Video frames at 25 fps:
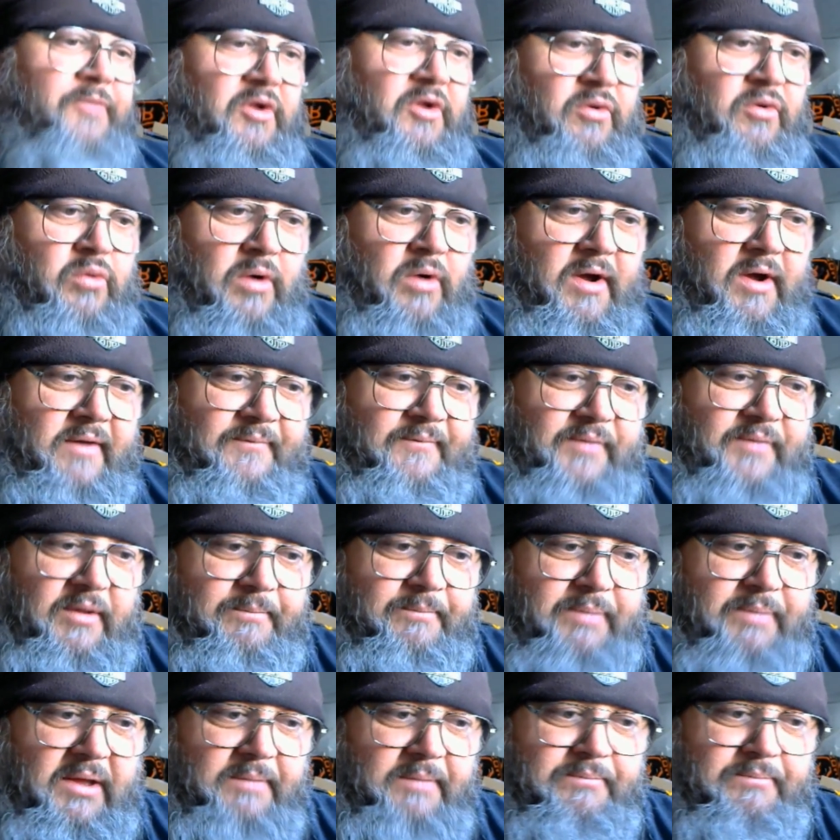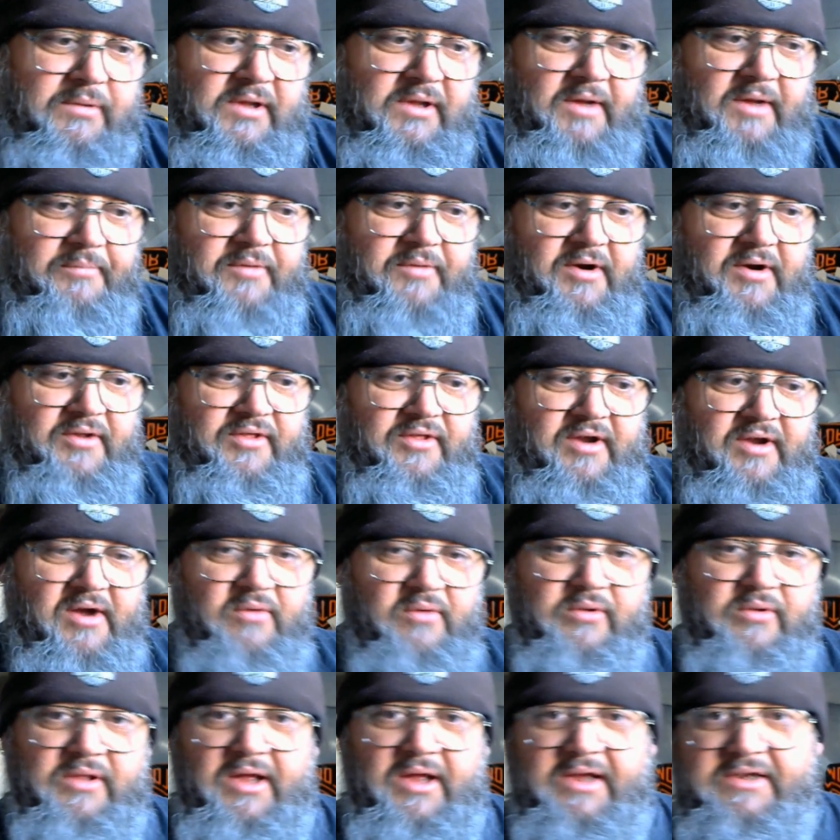quite a few people up there that I
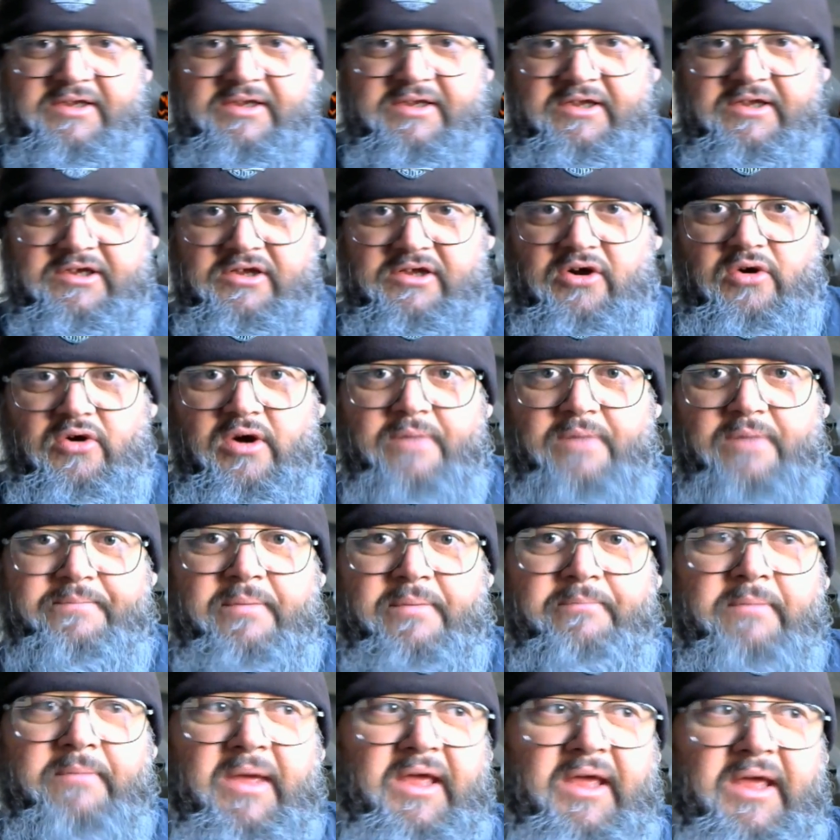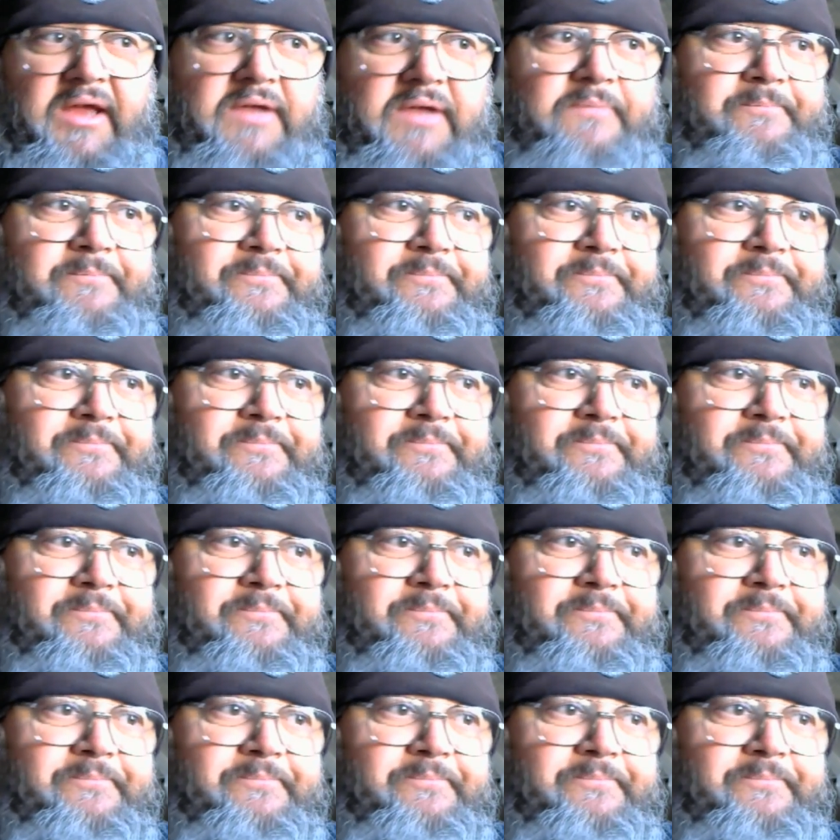would like to go up and meet,